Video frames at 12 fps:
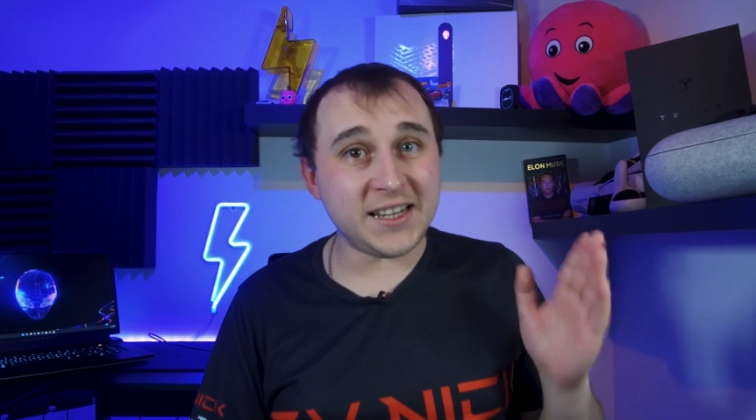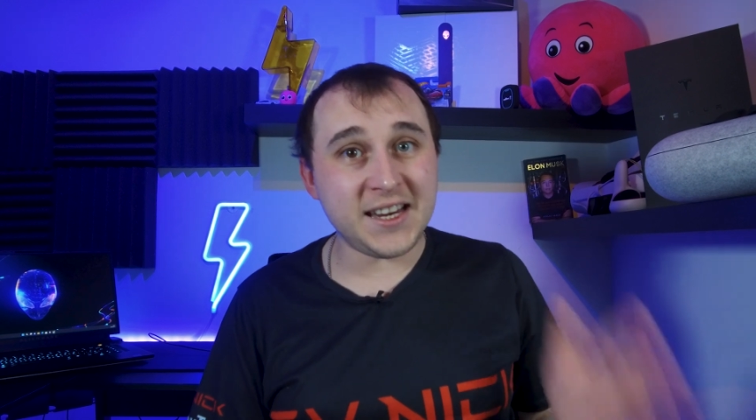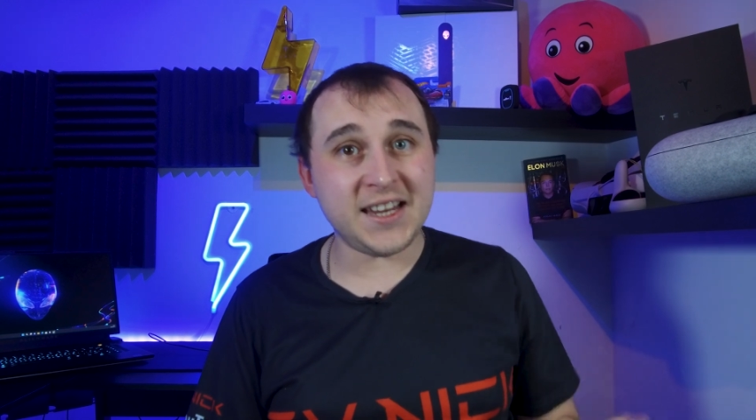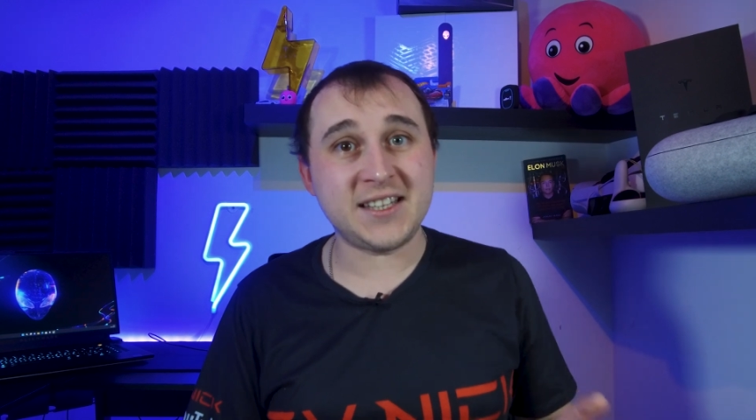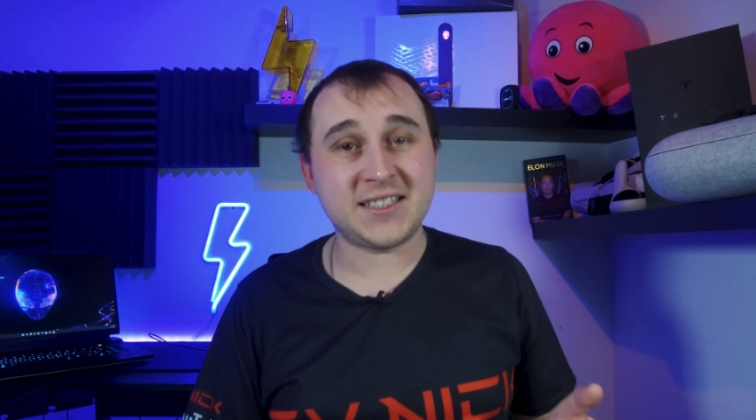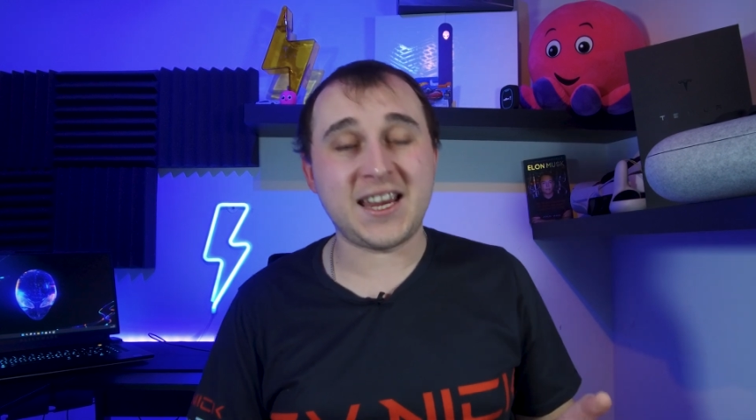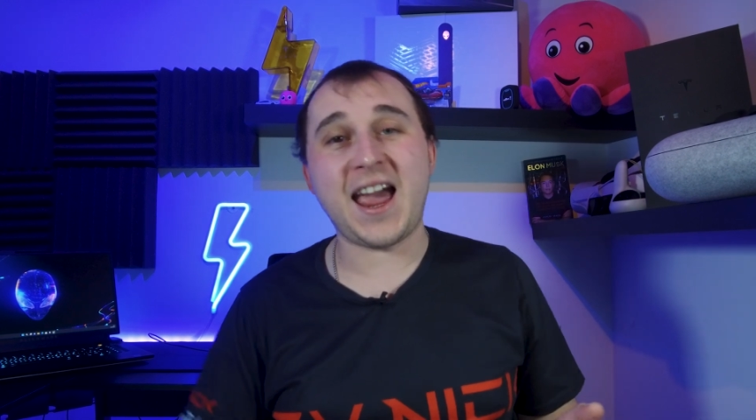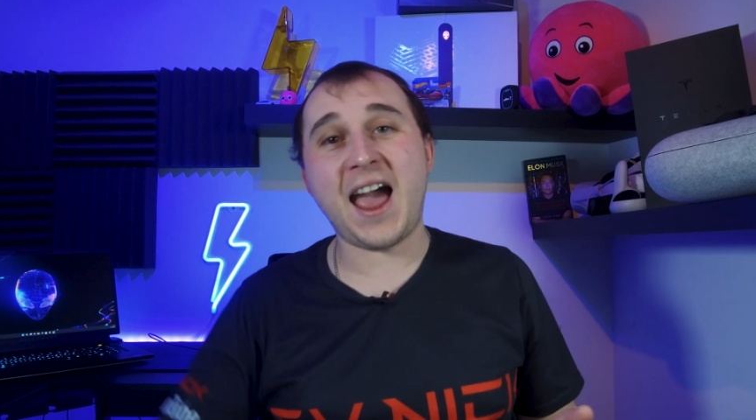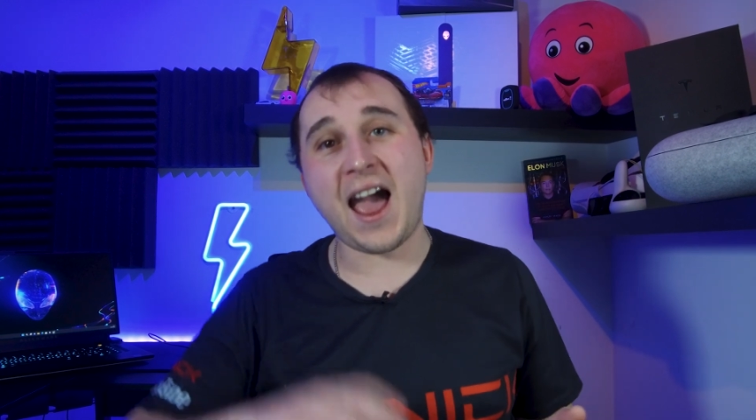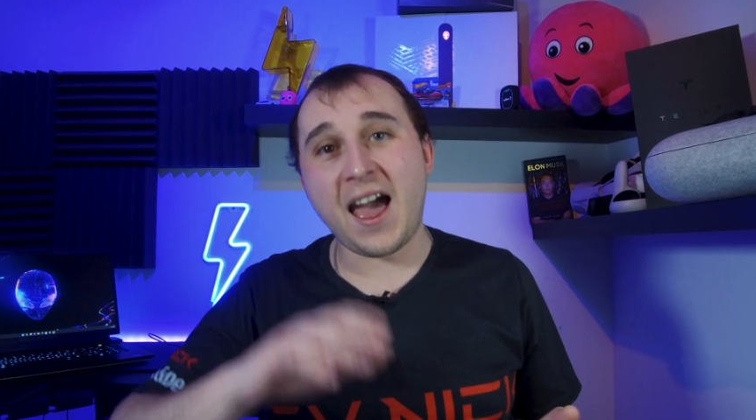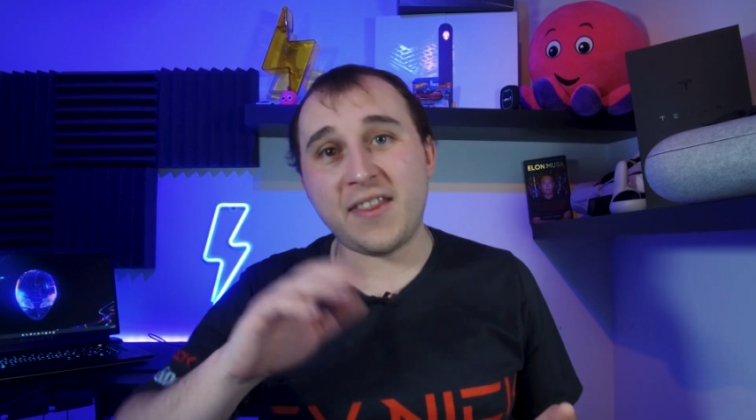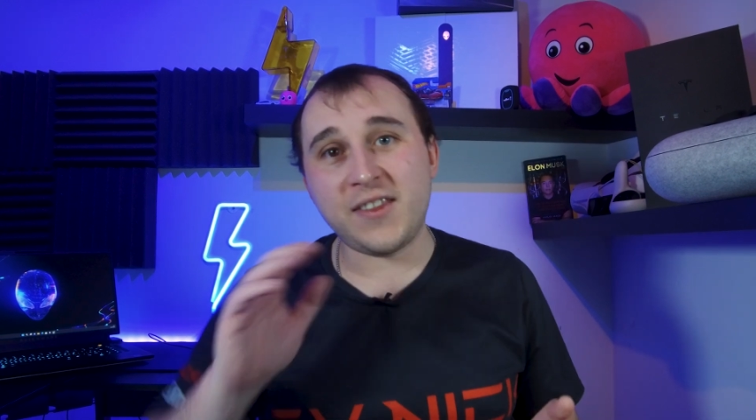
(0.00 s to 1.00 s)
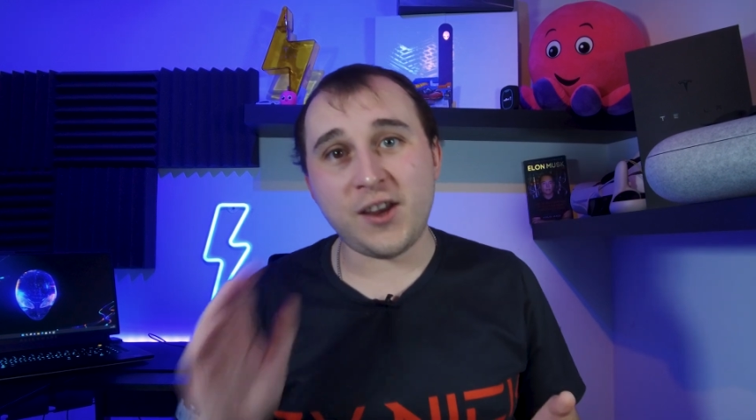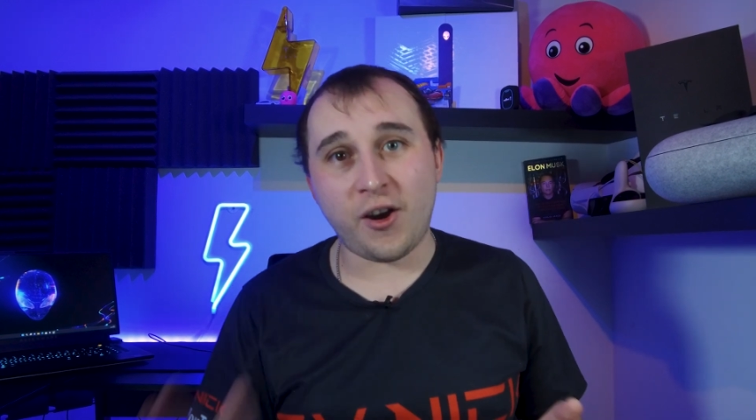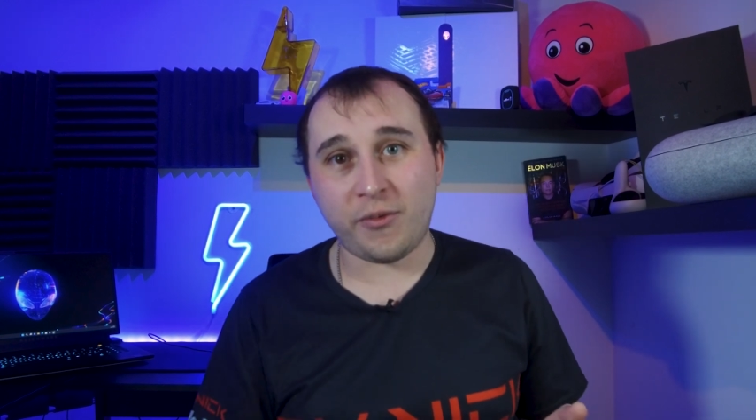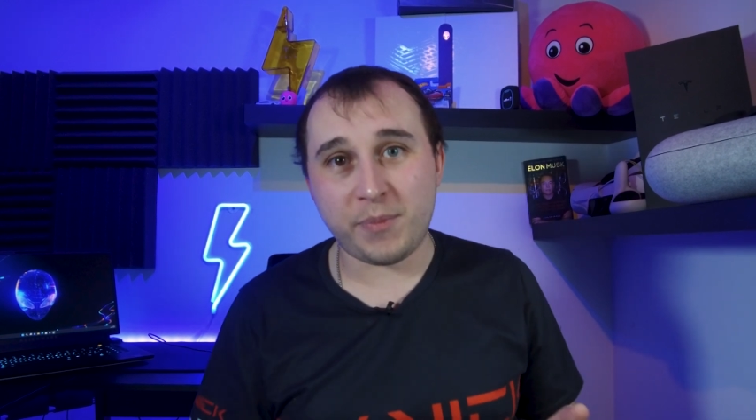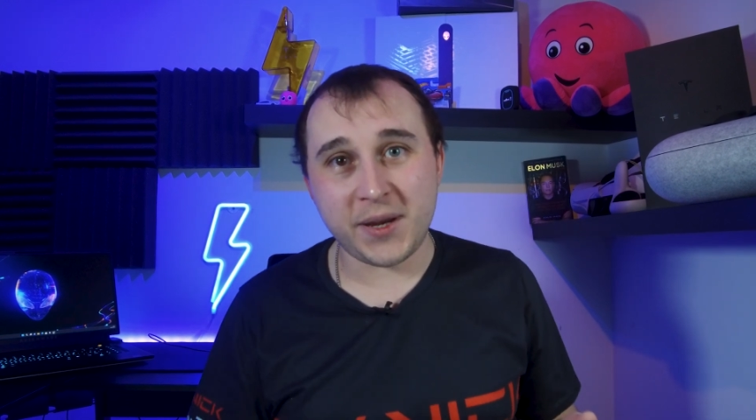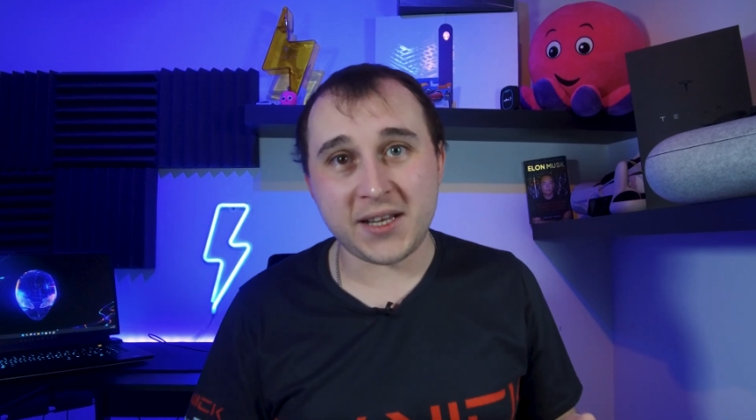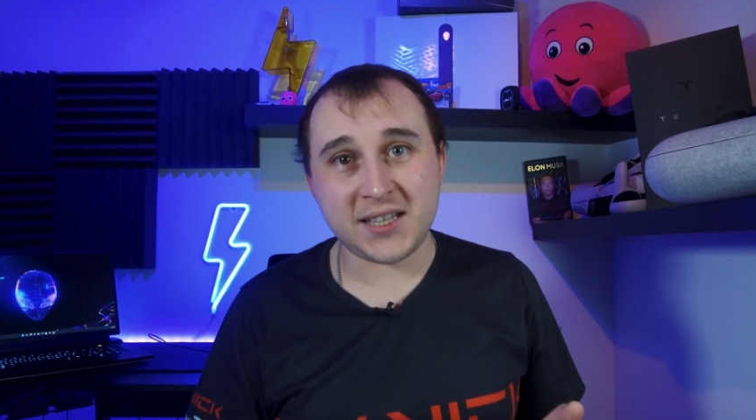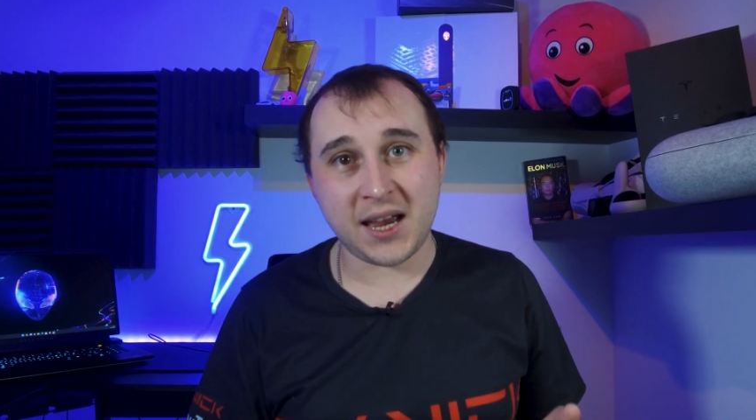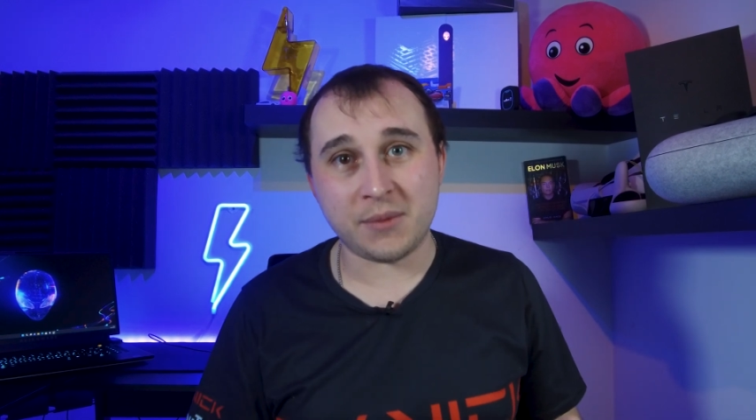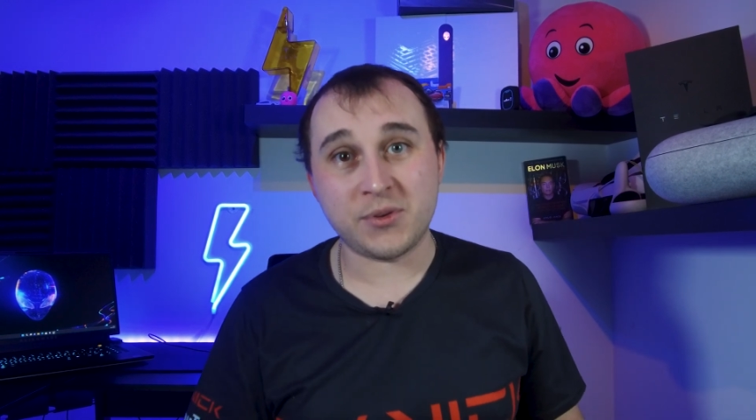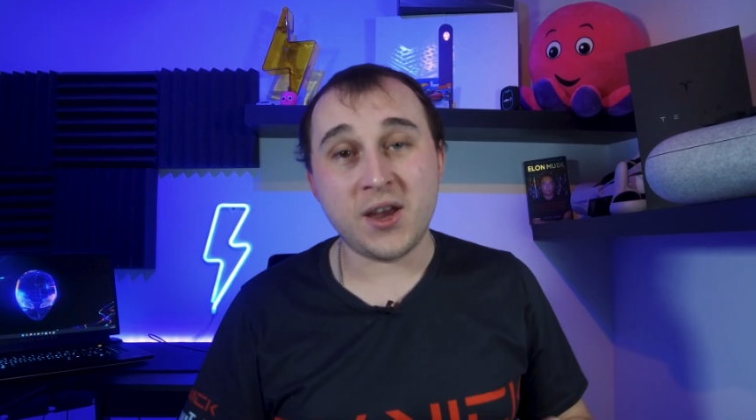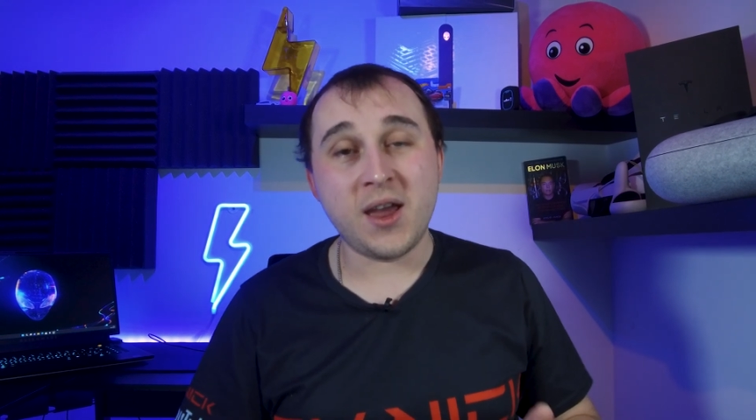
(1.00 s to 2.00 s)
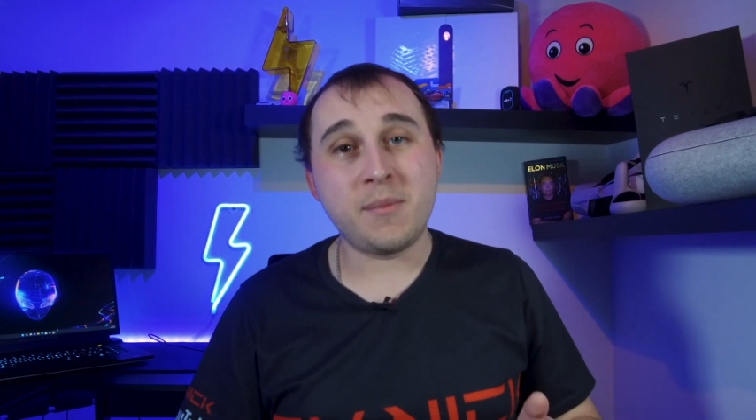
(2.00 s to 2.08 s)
needs it, and the off-peak times,